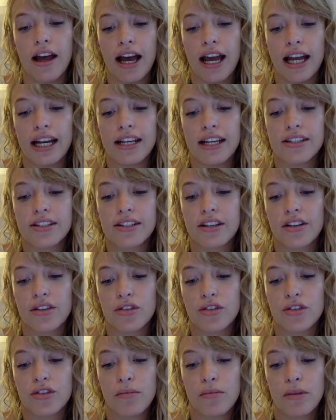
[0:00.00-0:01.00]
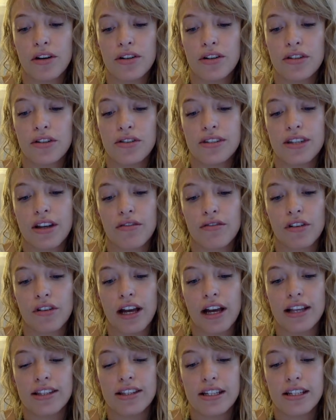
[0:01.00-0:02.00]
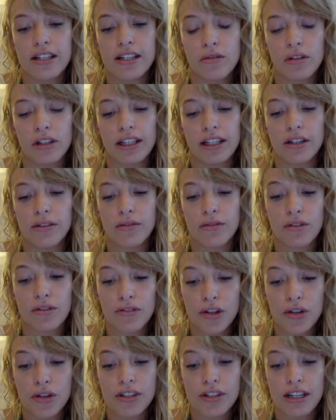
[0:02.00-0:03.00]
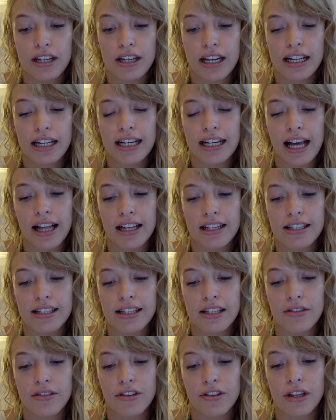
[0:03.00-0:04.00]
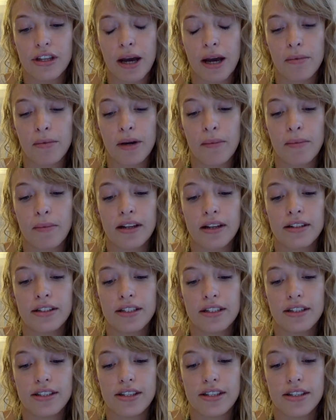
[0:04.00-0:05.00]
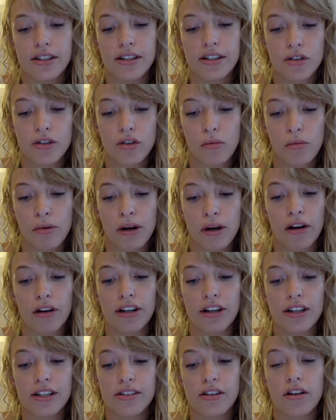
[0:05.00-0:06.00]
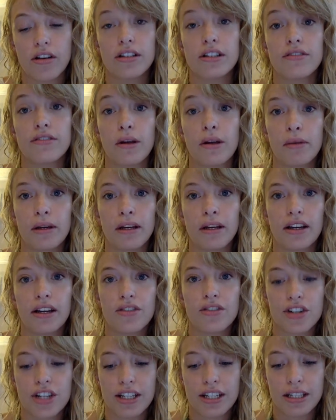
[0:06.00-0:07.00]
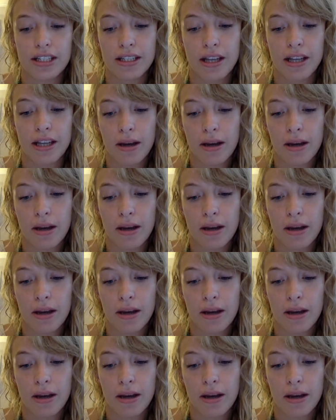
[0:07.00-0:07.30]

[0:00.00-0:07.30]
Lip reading: and he's a contributor to several NCD-related reviews and analyses for the upcoming Disease Control Priorities on Developing Countries,